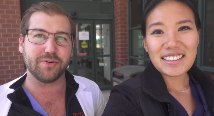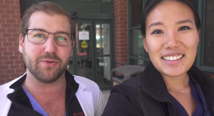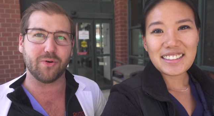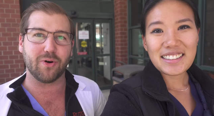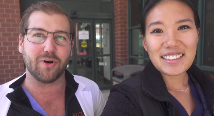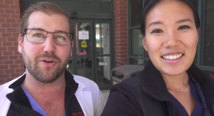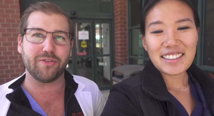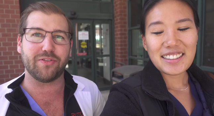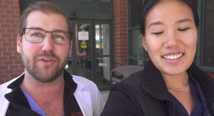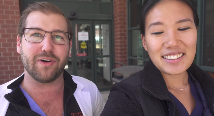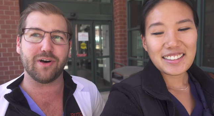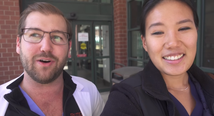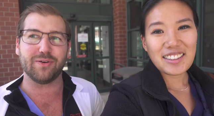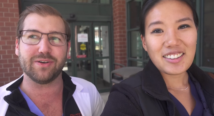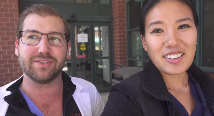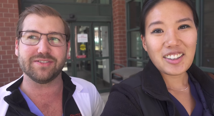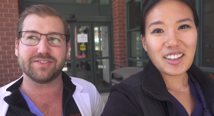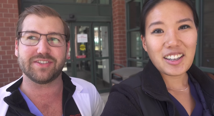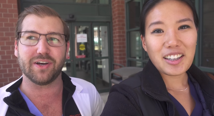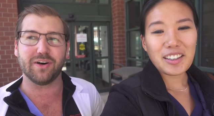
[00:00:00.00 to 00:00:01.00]
Speaker 1: to do
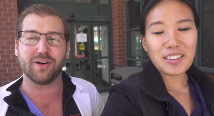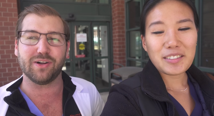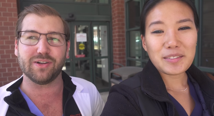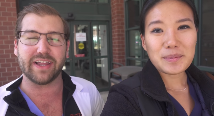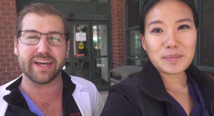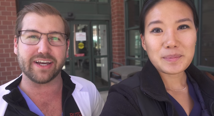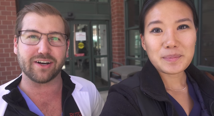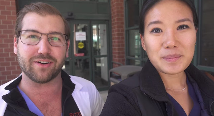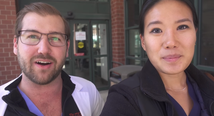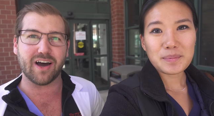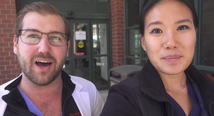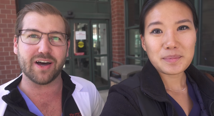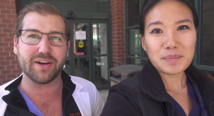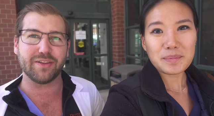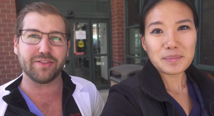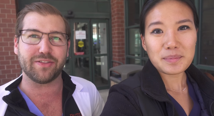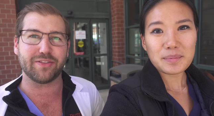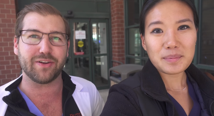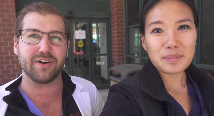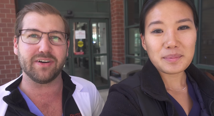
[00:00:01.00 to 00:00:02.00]
ortho okay. until later
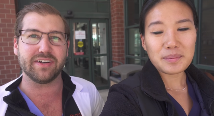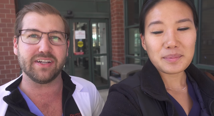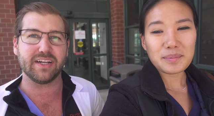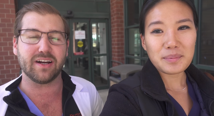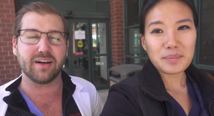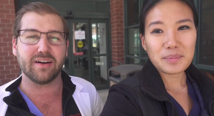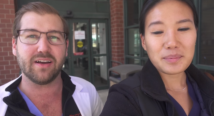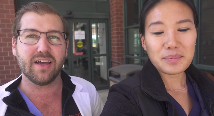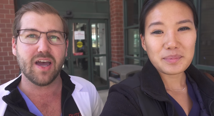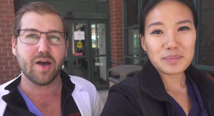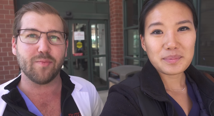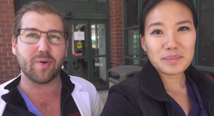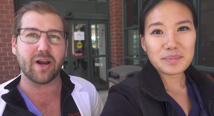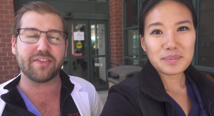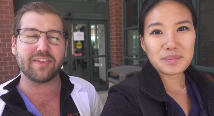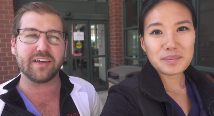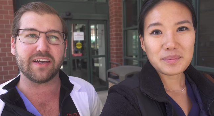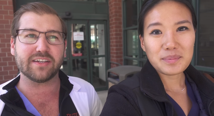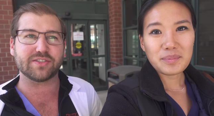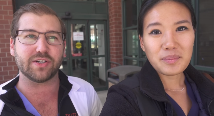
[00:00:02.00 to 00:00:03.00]
on in third year,
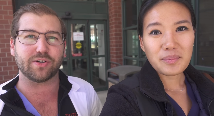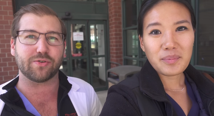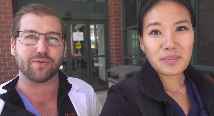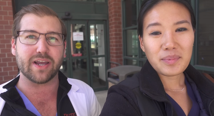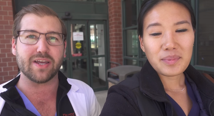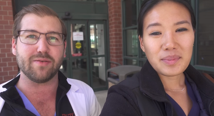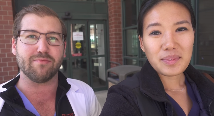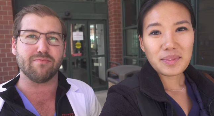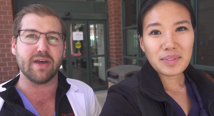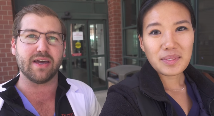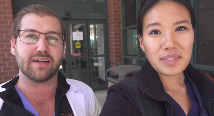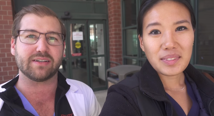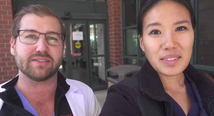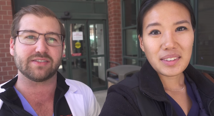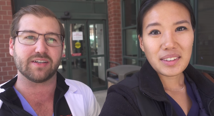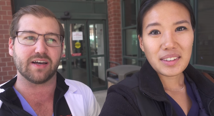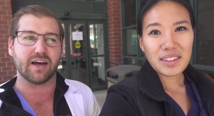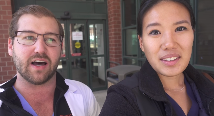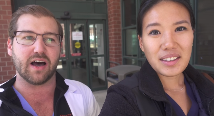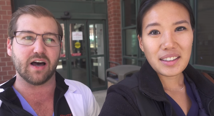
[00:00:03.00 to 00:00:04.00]
but I think it's a great
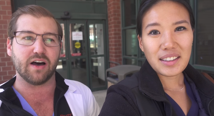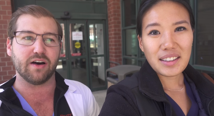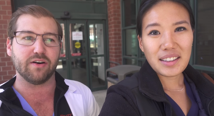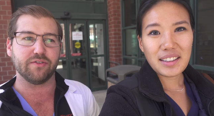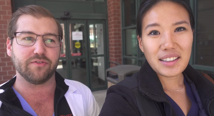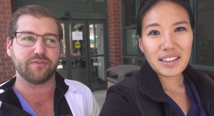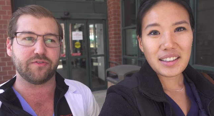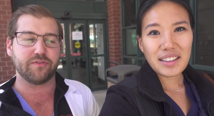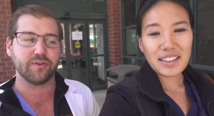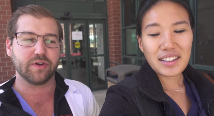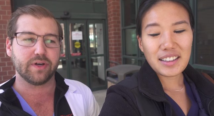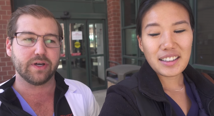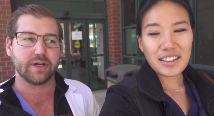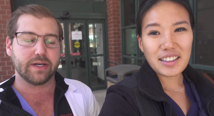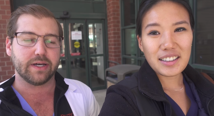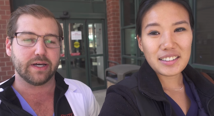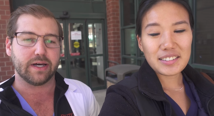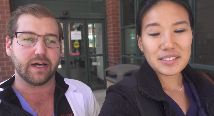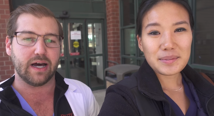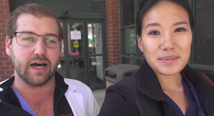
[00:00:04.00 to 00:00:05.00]
mix of.
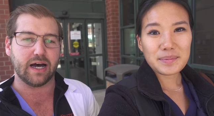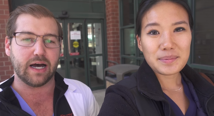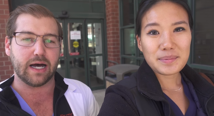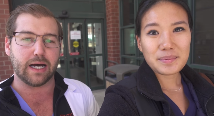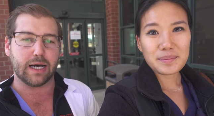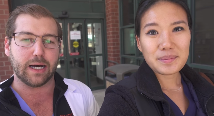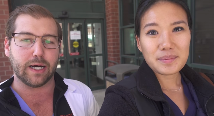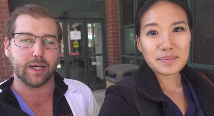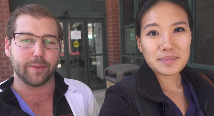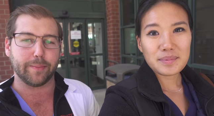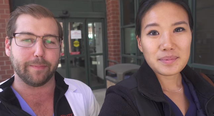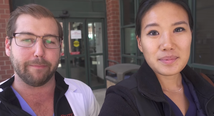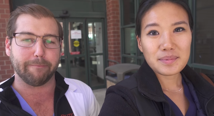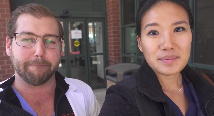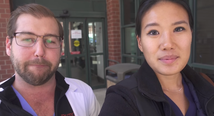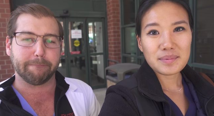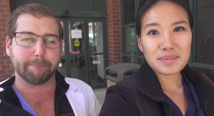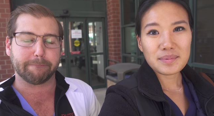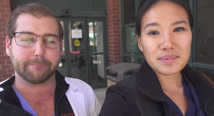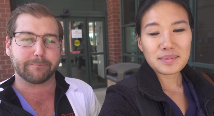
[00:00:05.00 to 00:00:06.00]
Um,
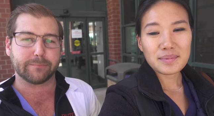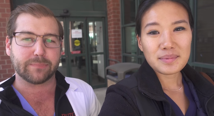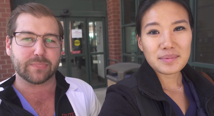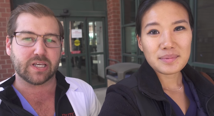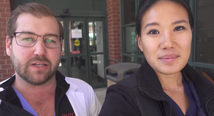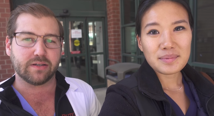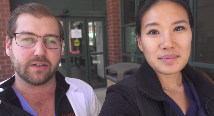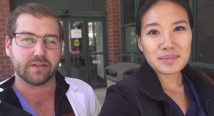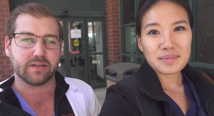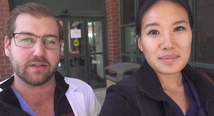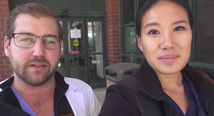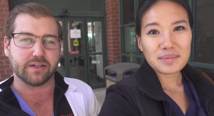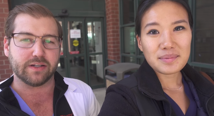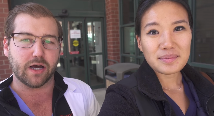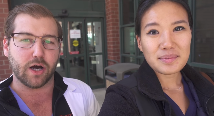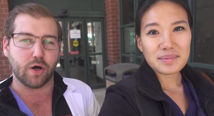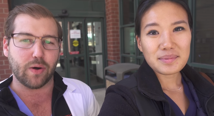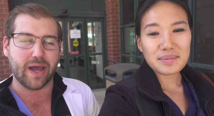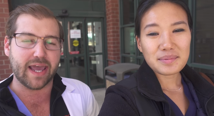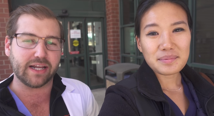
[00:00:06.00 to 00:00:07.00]

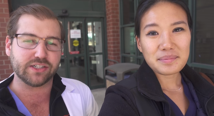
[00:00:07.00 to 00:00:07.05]
you know,